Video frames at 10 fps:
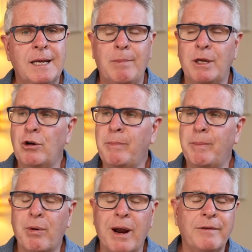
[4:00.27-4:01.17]
But I'd be
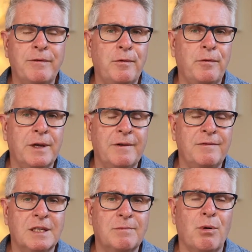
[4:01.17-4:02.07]
praying for
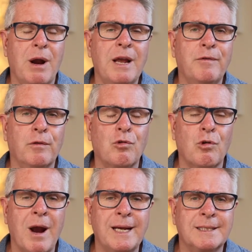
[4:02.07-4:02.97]
forgiveness, praying for
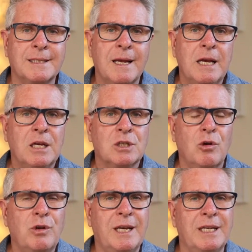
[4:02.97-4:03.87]
grace, so
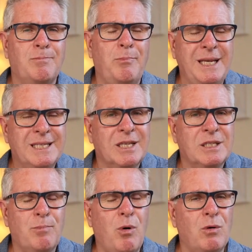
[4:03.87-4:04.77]
that as best
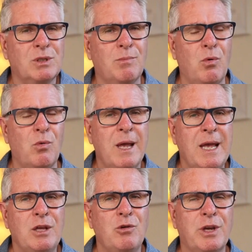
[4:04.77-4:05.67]
as possible,
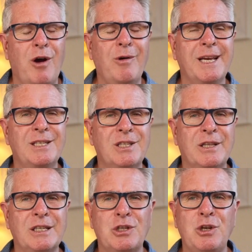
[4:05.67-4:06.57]
you're going into
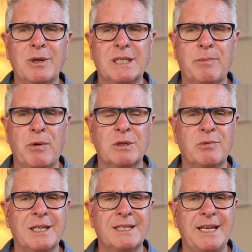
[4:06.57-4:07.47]
this new experience
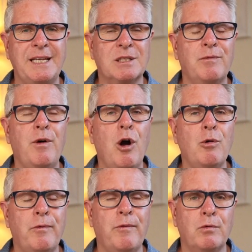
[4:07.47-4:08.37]
with a sense of
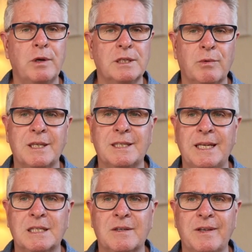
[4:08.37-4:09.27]
hopefulness, with a
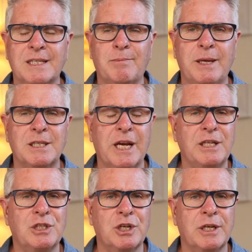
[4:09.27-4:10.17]
sense of
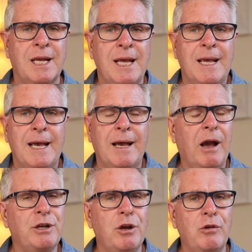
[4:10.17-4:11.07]
expectation.
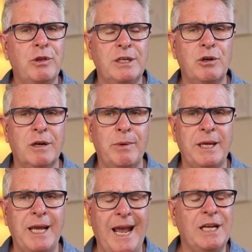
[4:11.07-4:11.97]
I know that you're going to
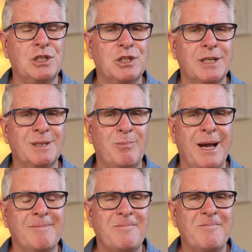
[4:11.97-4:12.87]
be anxious, but